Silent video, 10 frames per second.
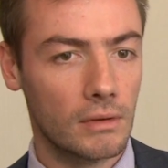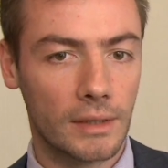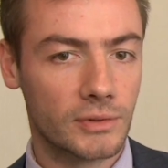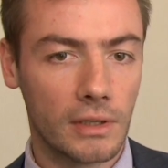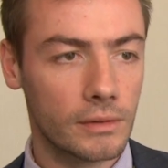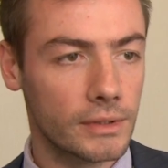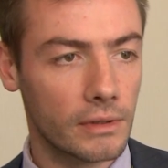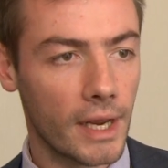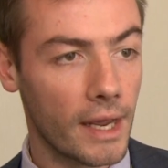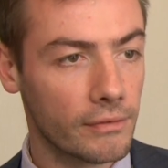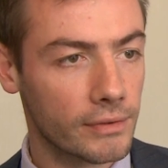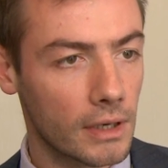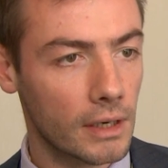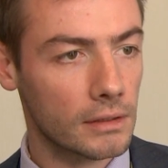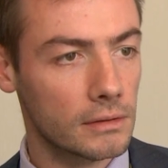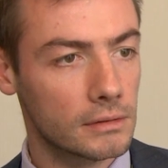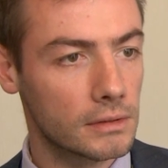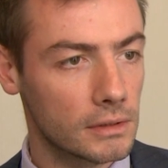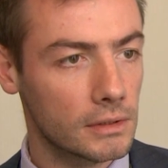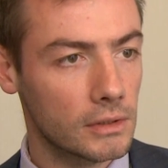Well, I'm sorry, we don't have cargo.
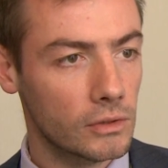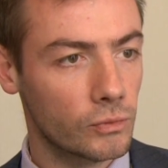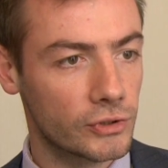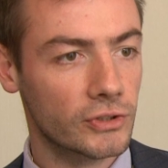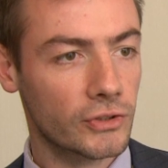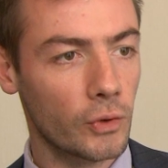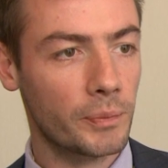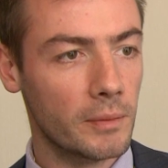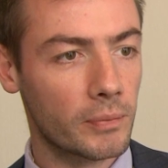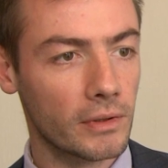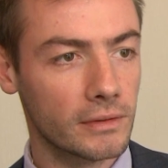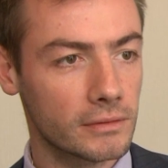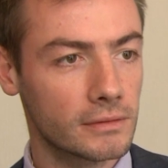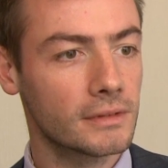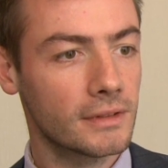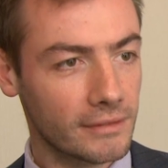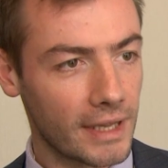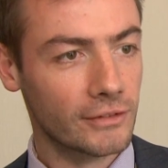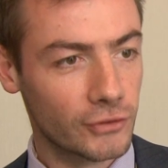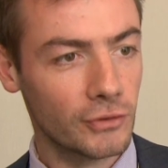We just know people
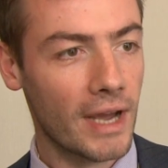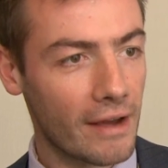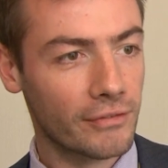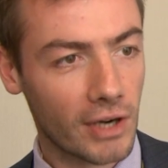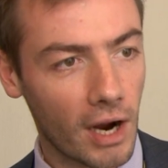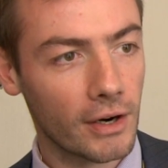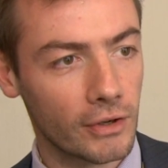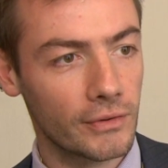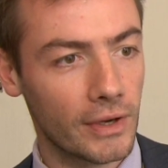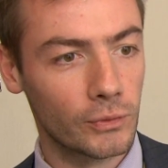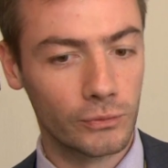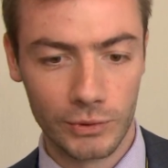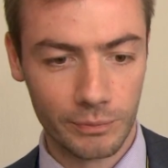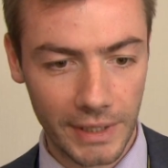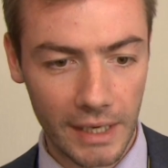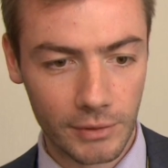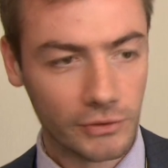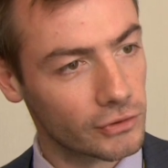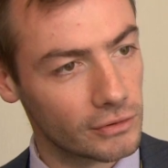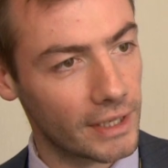that do have cargo, and we would be able
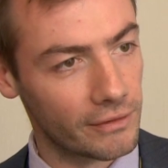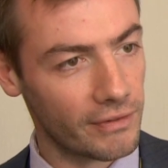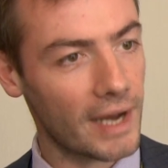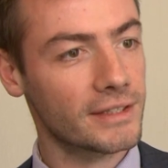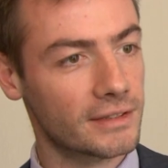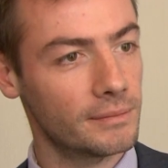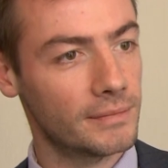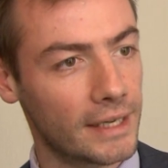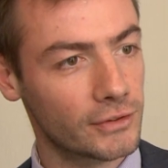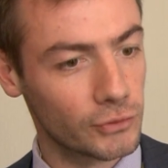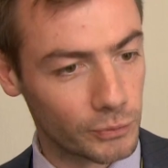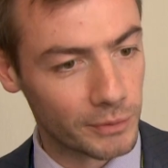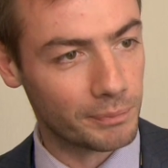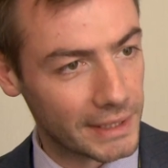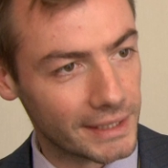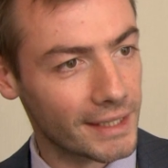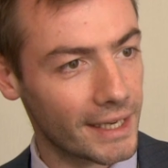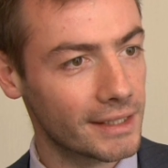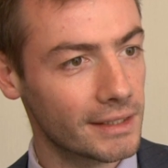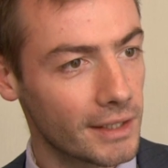to advise them that you would be
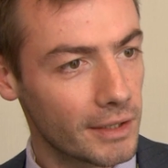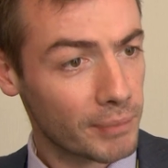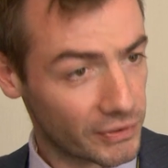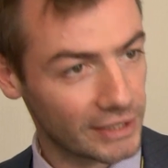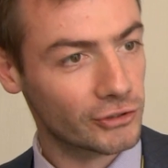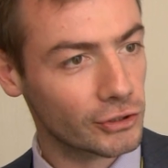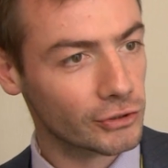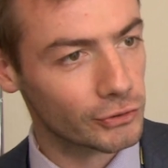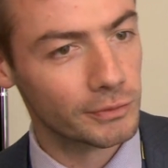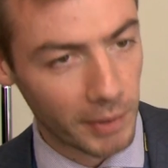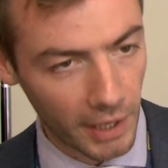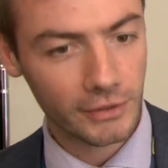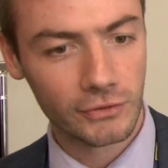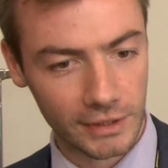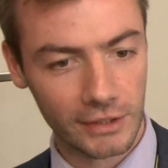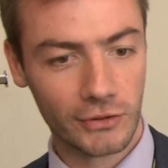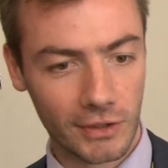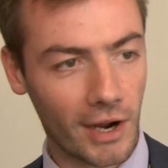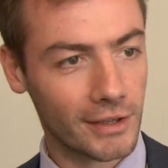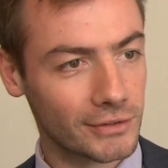a potential good partner to get your
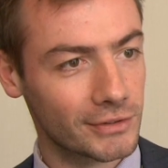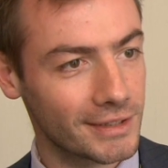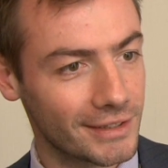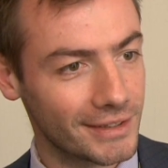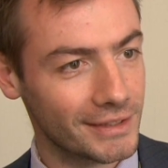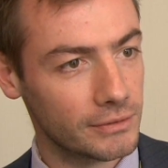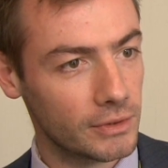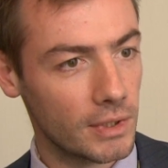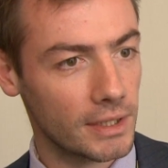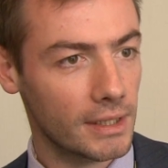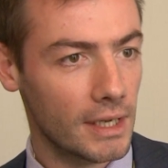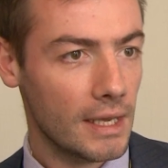cargo to the other end of the world.